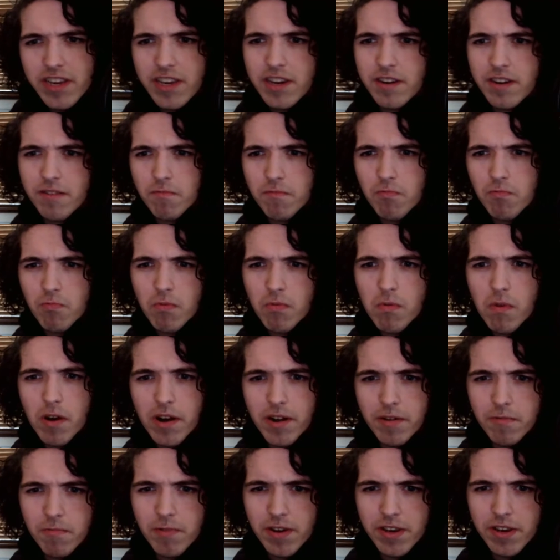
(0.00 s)

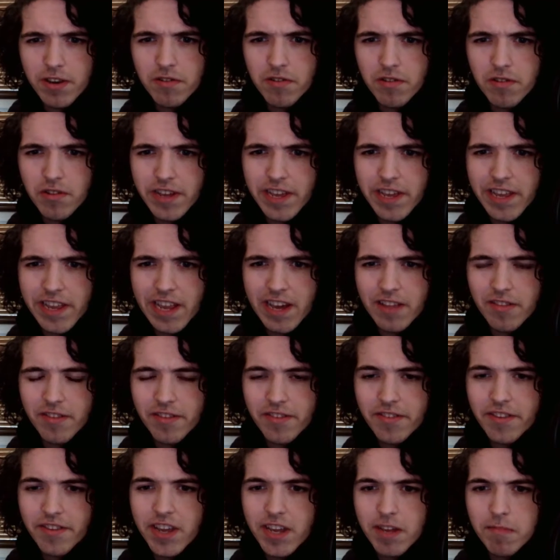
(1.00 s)
when you're looking at
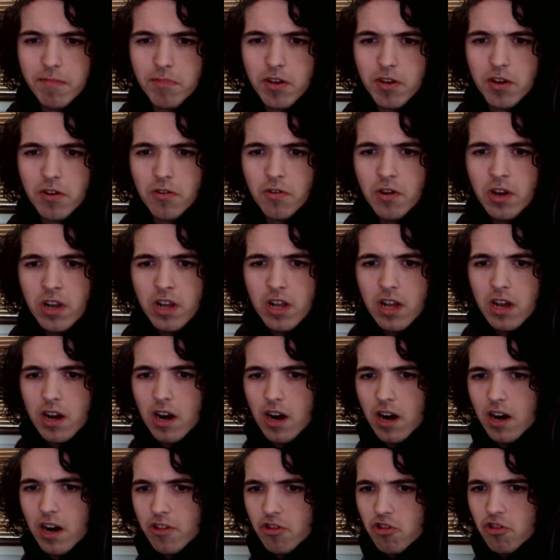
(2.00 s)
this team though,
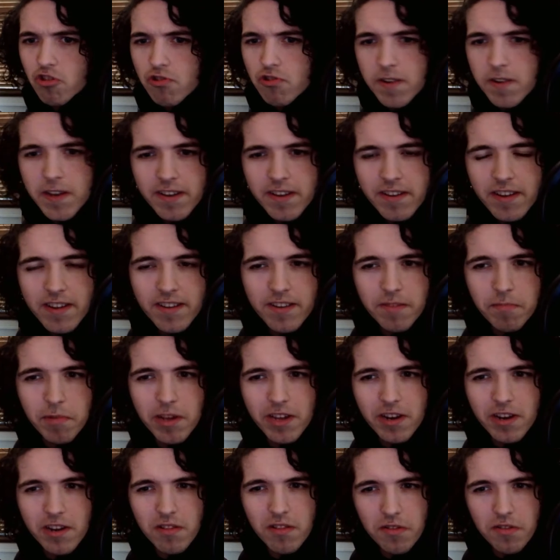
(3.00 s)
Trent has
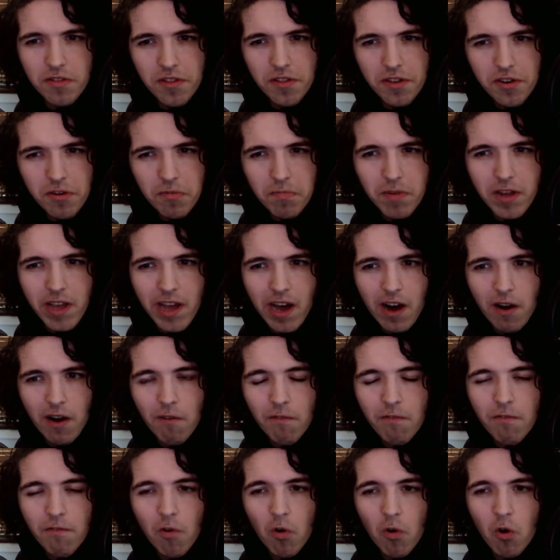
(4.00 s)
been a little bit out
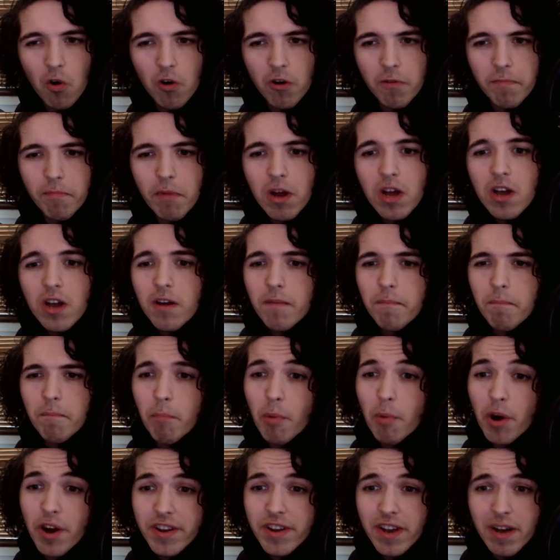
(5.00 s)
of form.
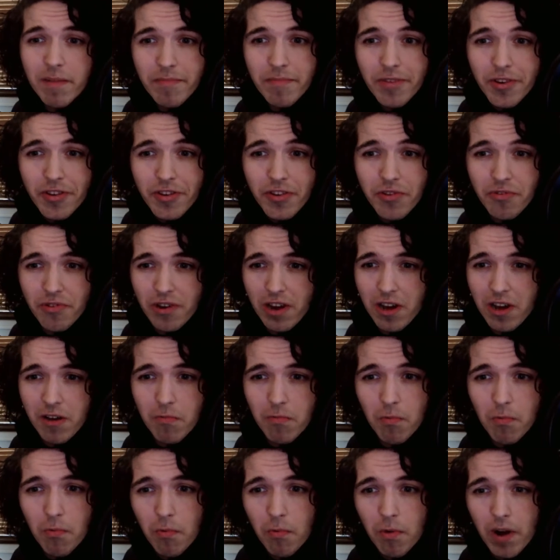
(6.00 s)
But I'm still not.
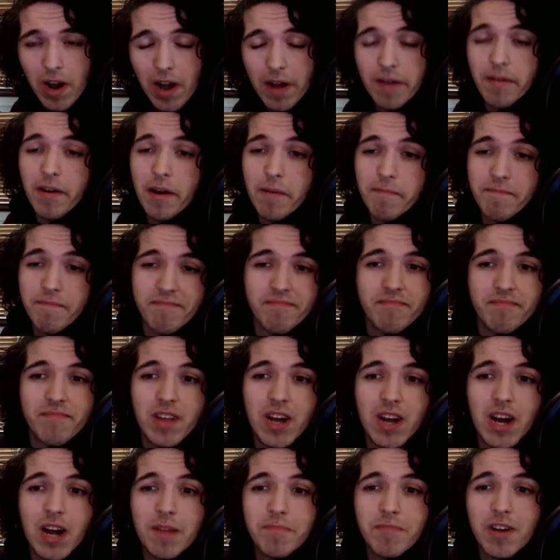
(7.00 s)
I'm
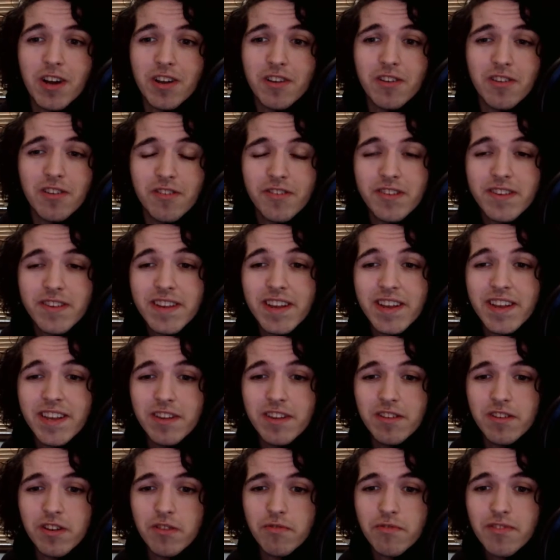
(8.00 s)
not gonna
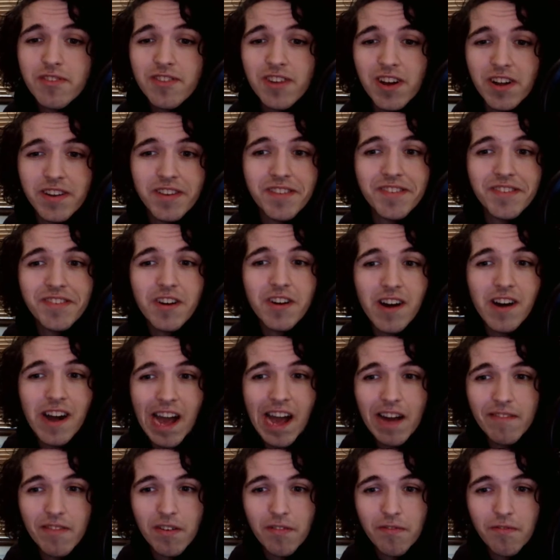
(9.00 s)
say Son is gonna
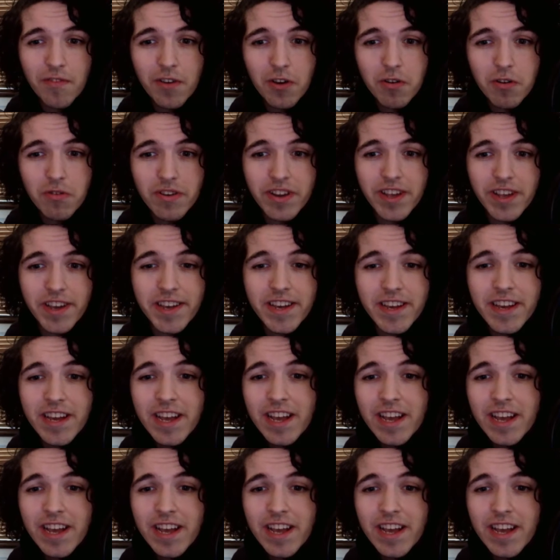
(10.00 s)
have a field day.